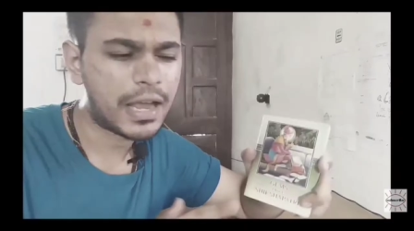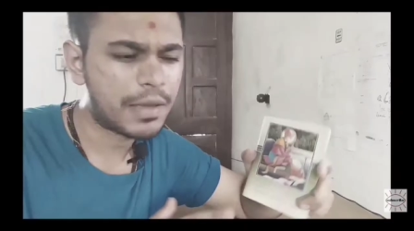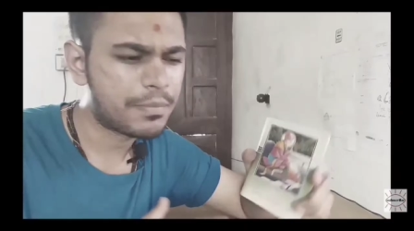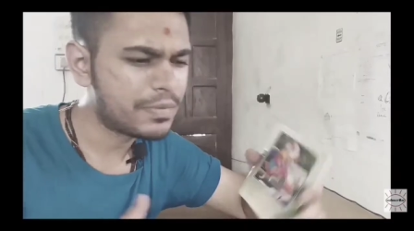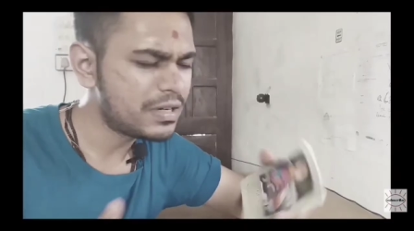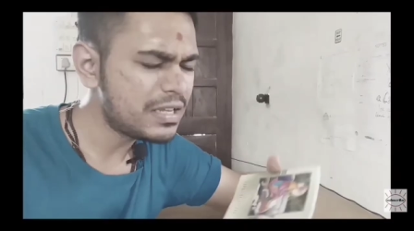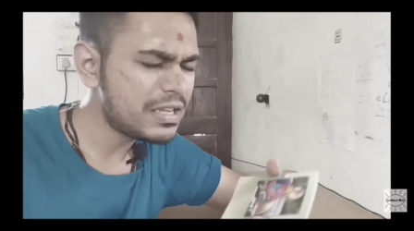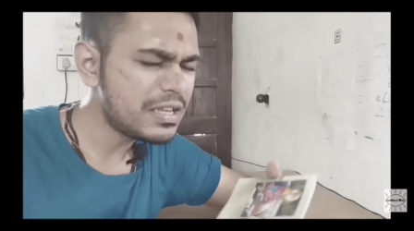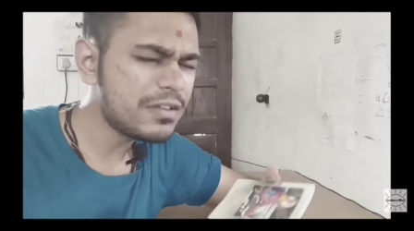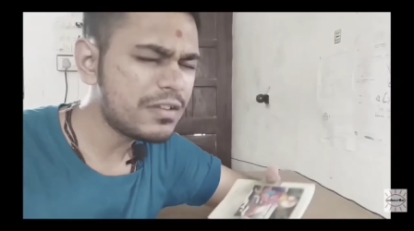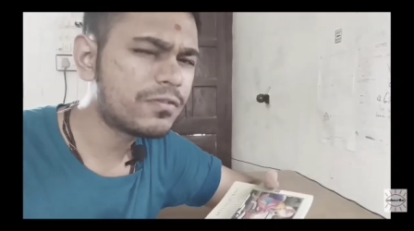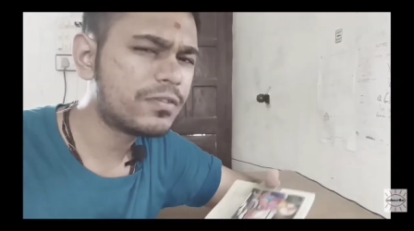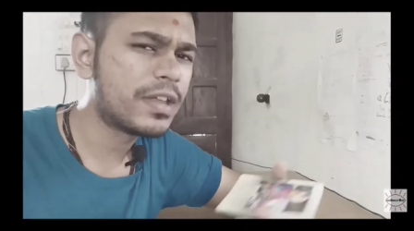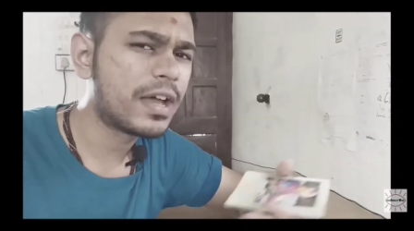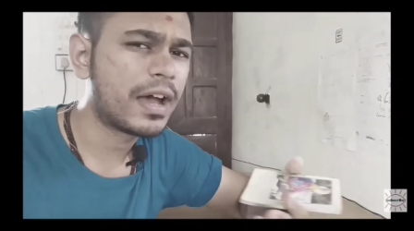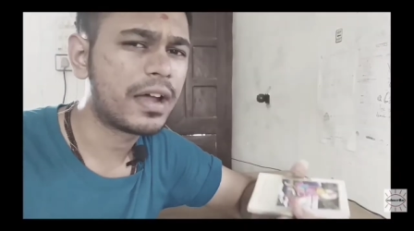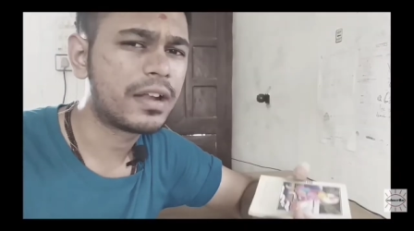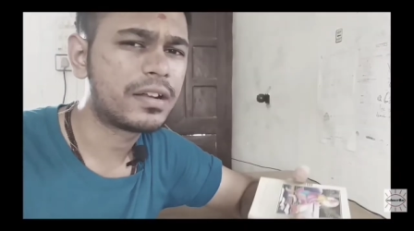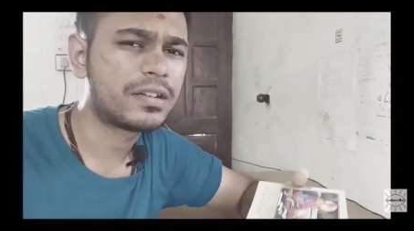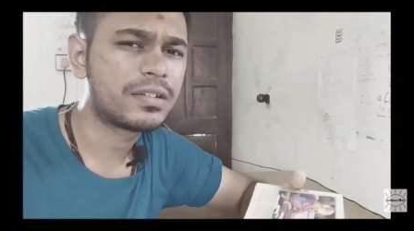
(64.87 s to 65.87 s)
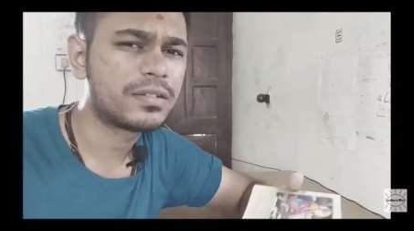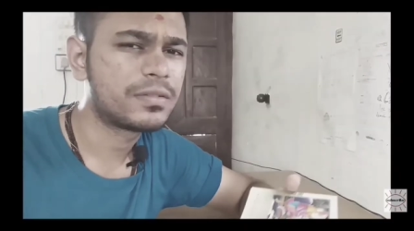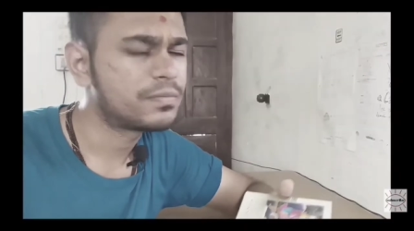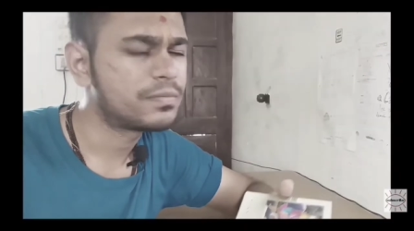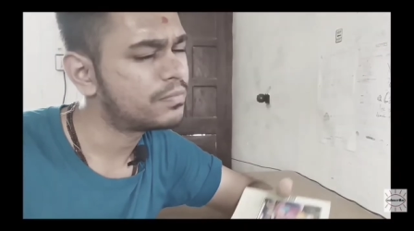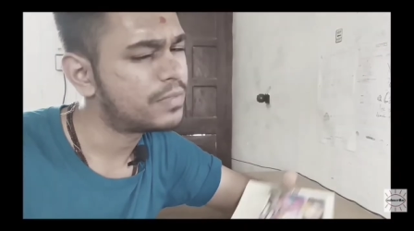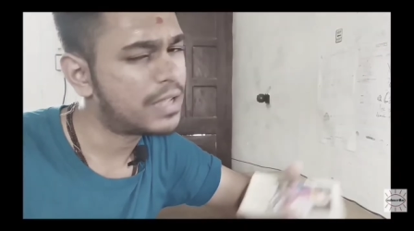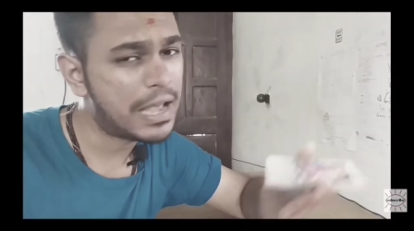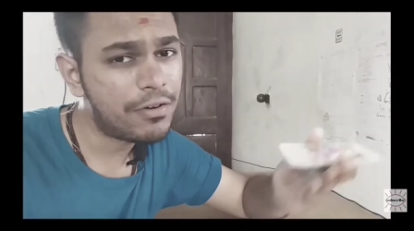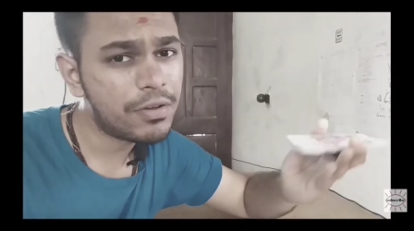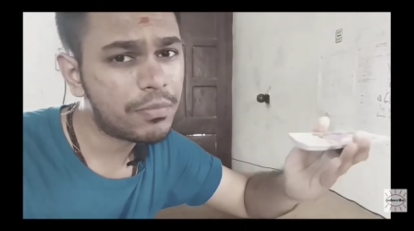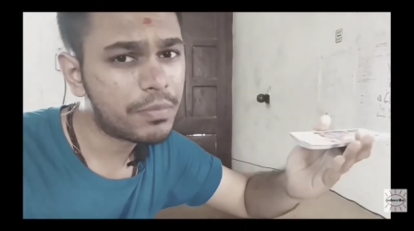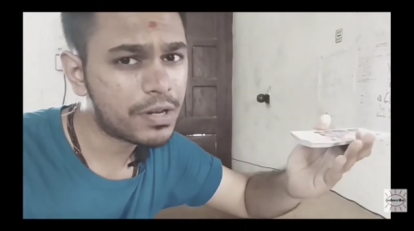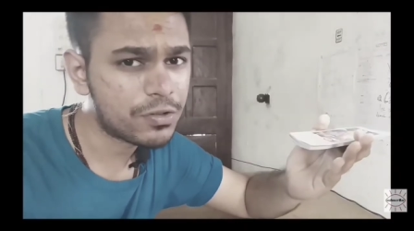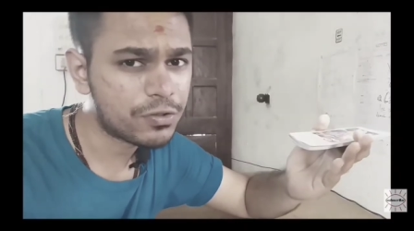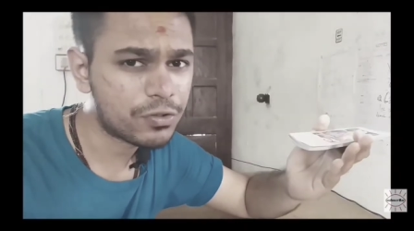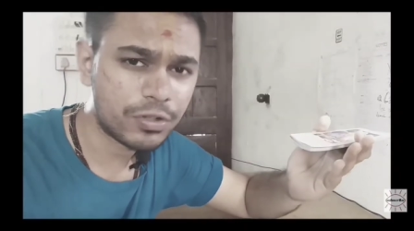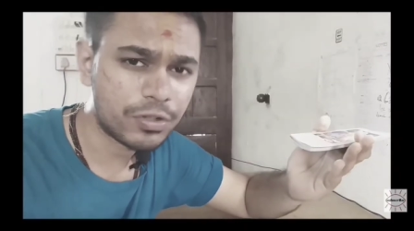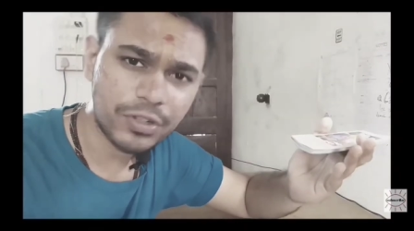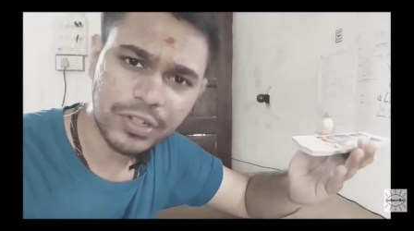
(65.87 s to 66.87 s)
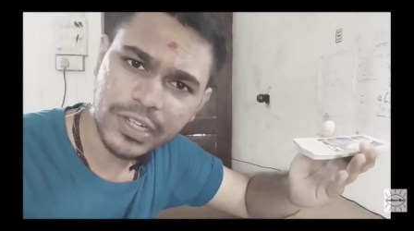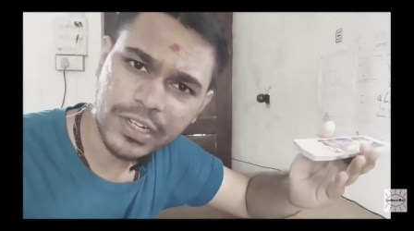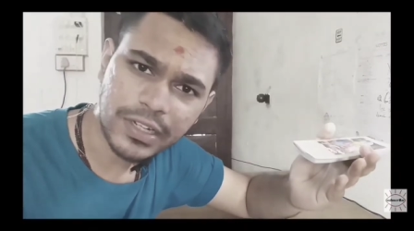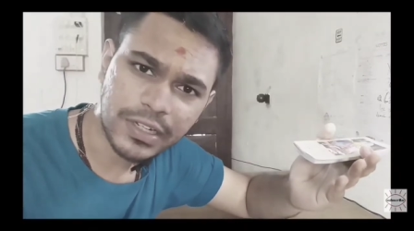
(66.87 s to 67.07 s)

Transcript: believe that everybody should read